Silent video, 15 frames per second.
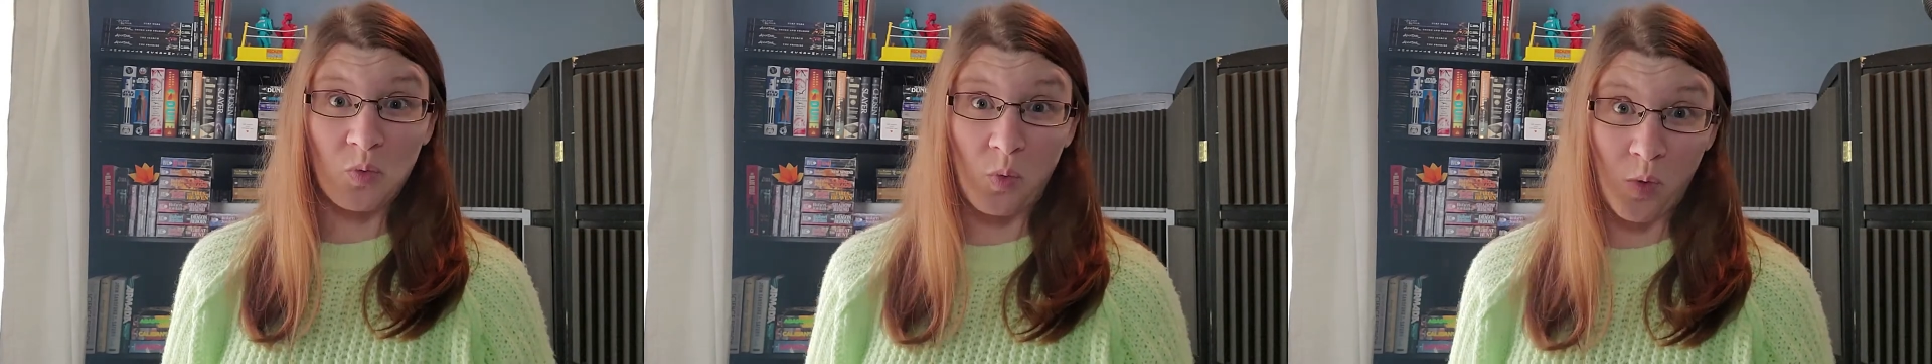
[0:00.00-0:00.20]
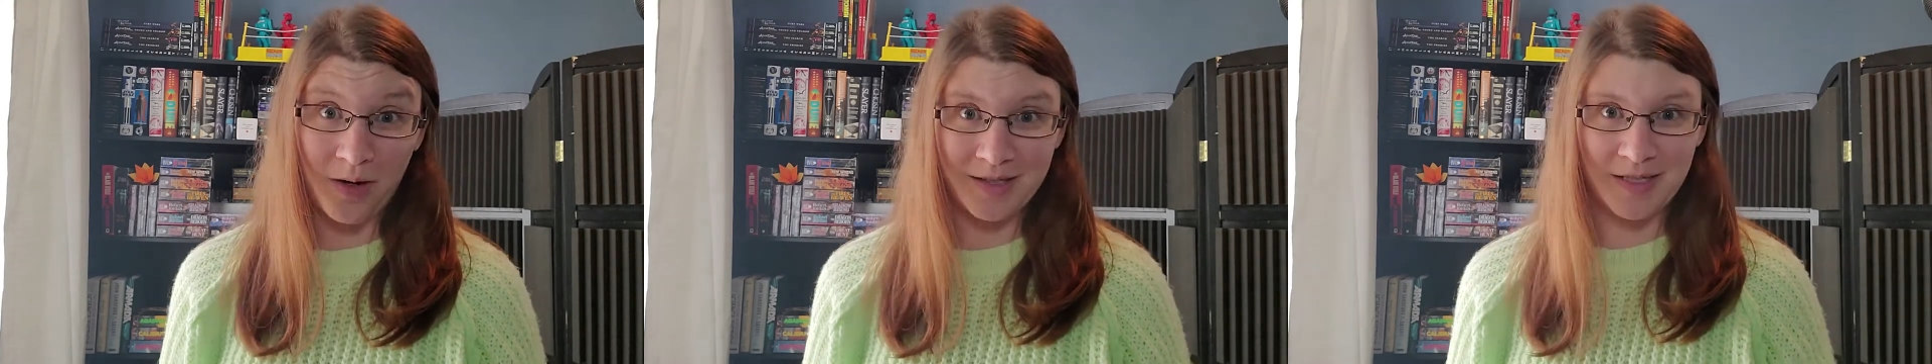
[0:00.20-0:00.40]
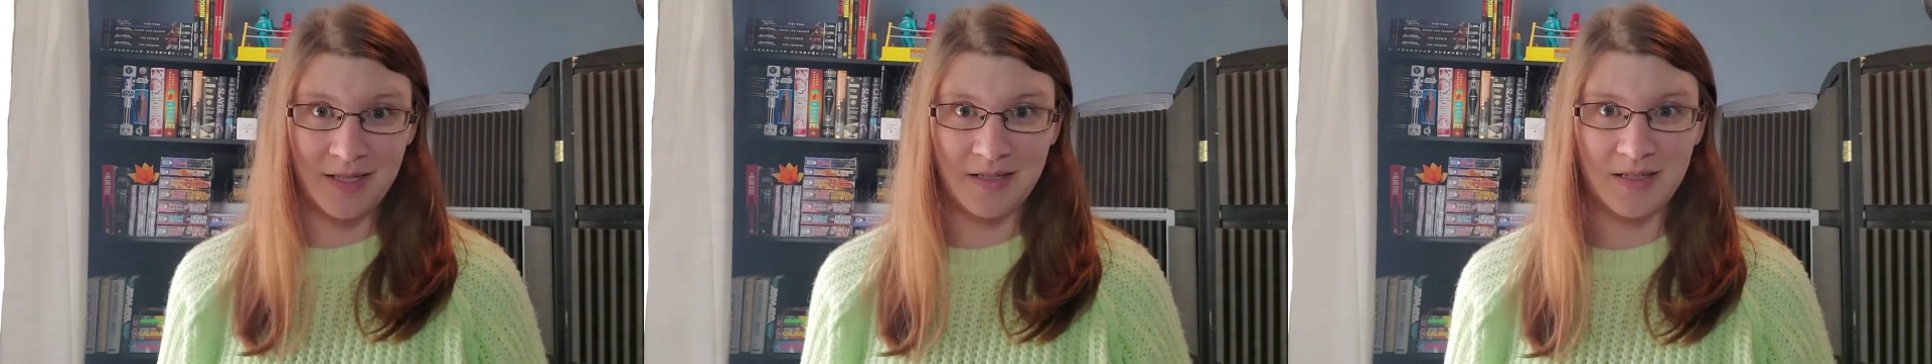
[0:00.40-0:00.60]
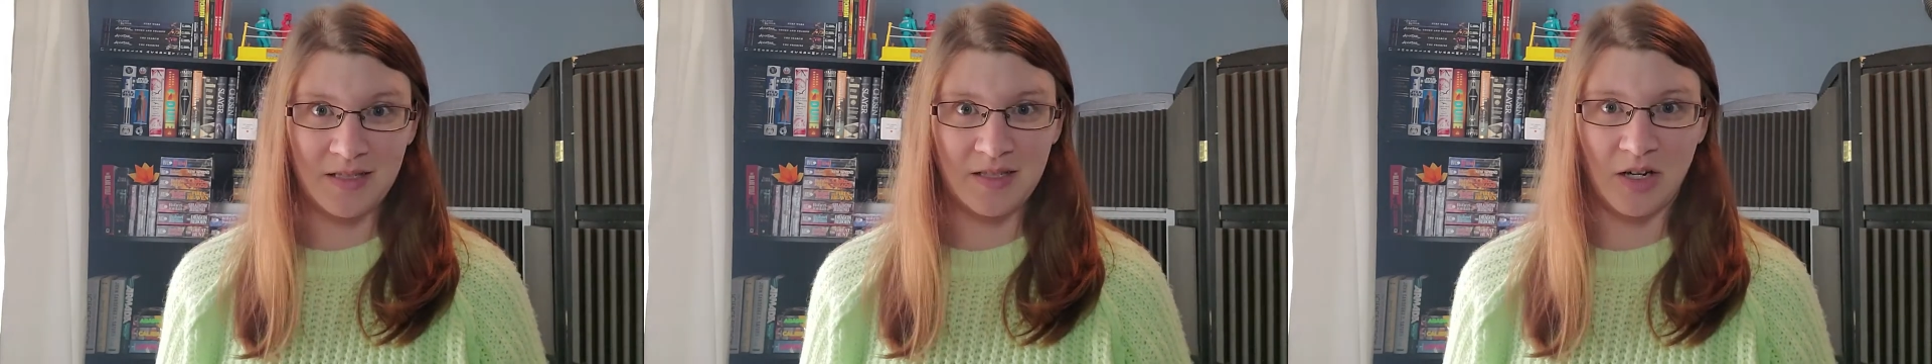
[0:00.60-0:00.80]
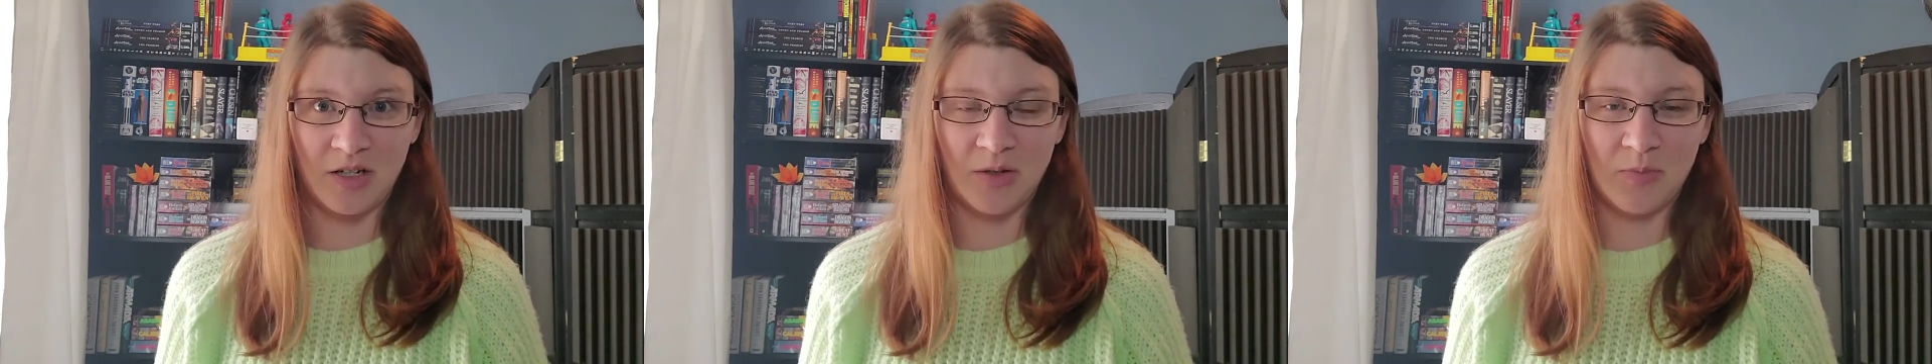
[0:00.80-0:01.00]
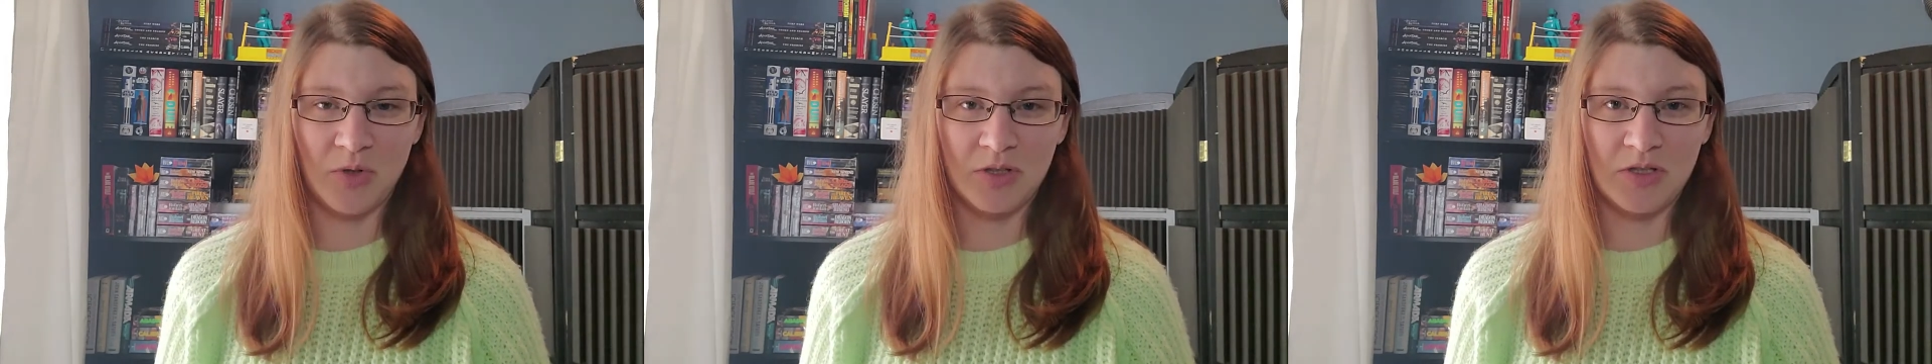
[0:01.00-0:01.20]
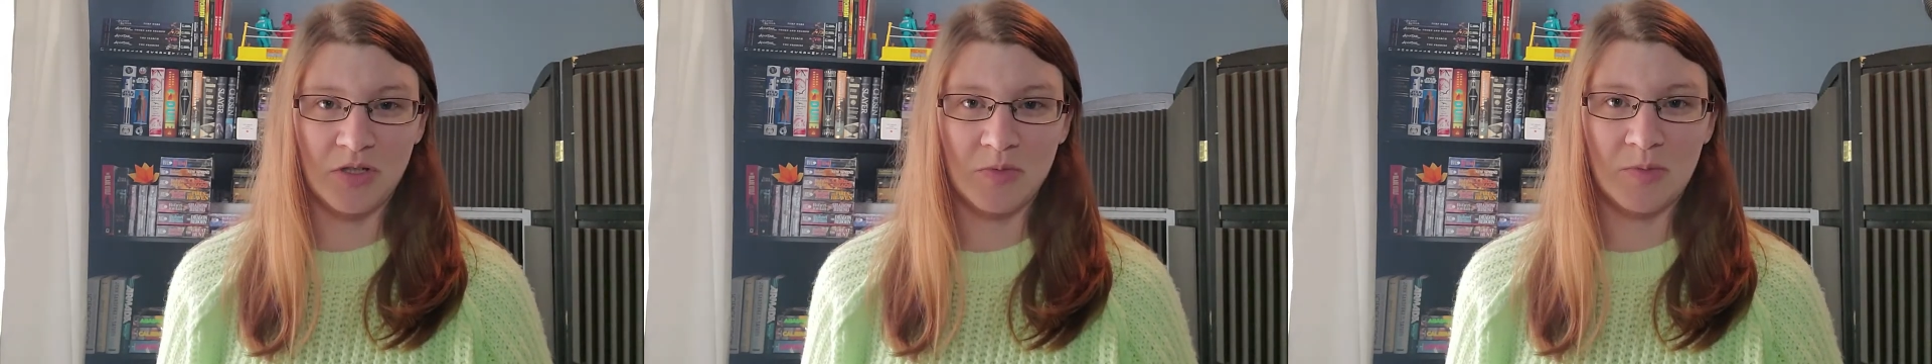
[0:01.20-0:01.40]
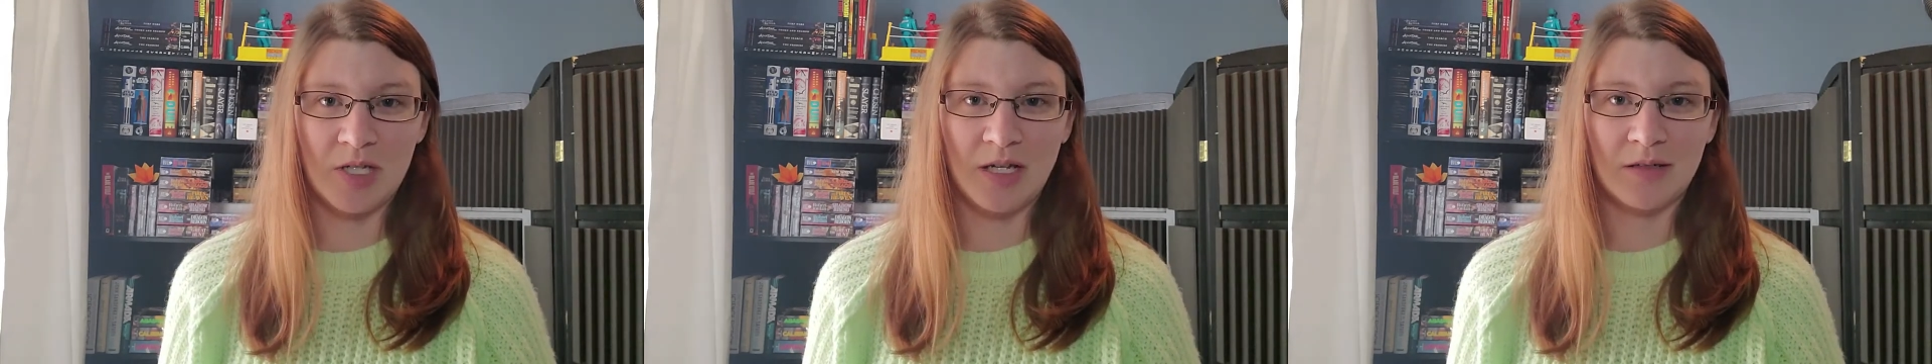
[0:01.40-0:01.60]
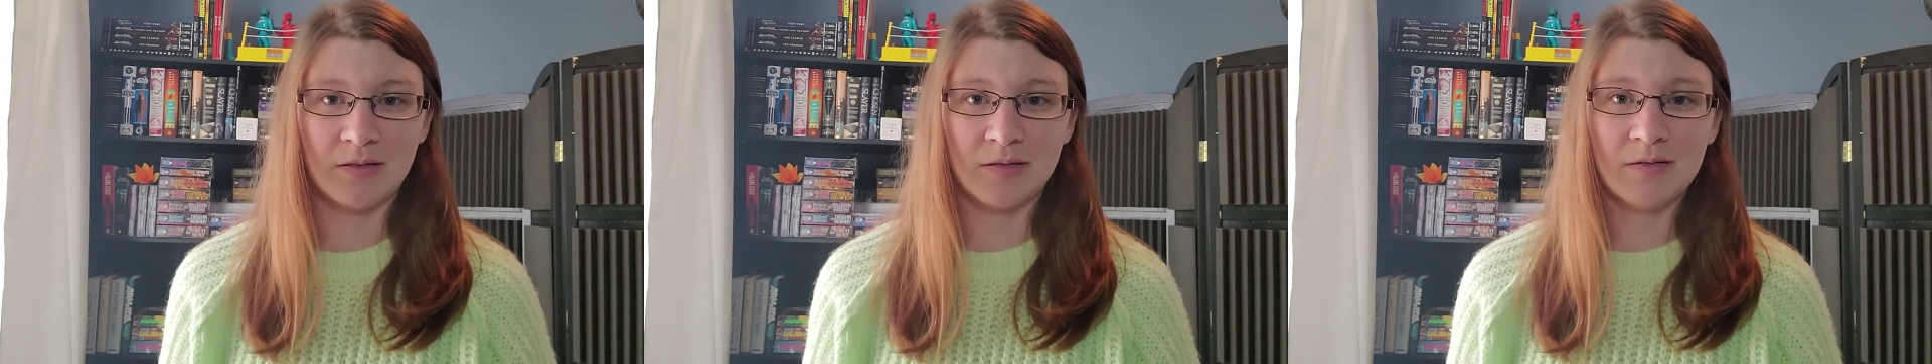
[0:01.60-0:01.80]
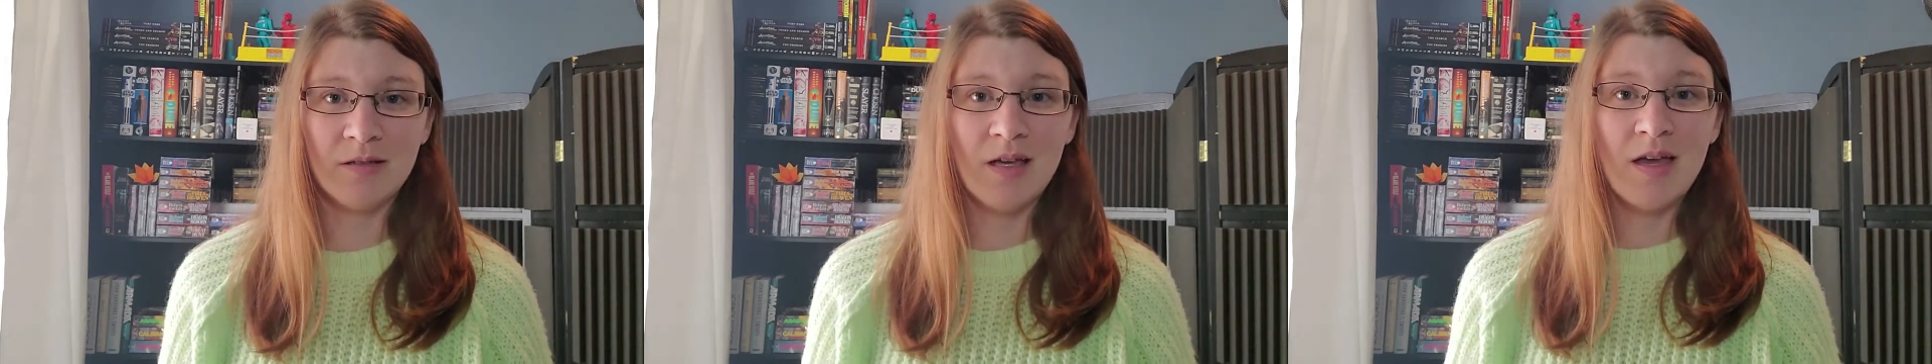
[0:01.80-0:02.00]
wanted to start a BookTube
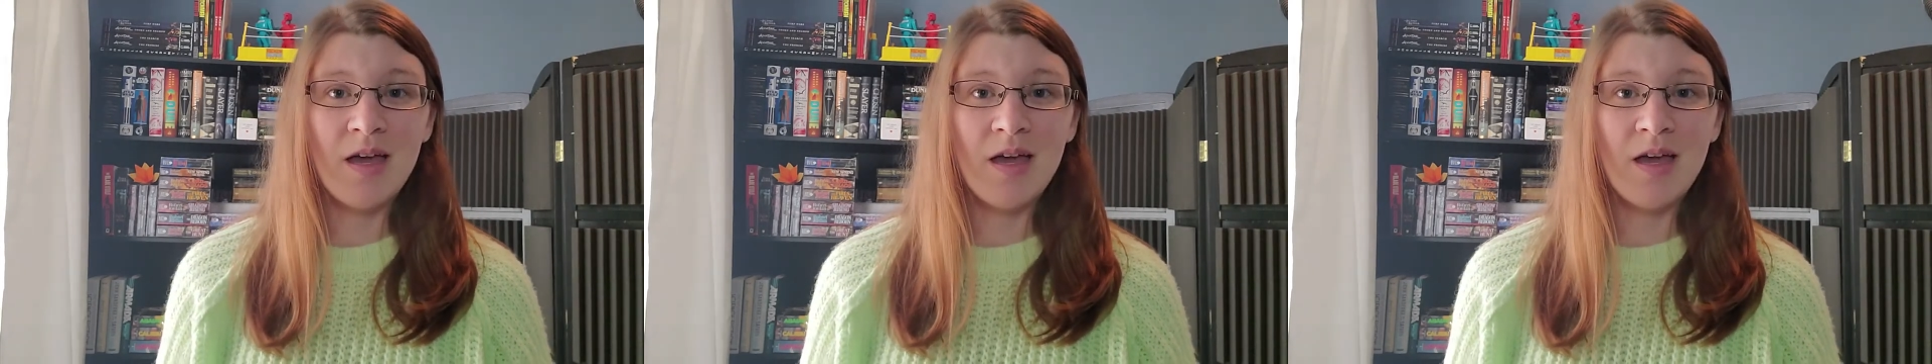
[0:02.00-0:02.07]
channel,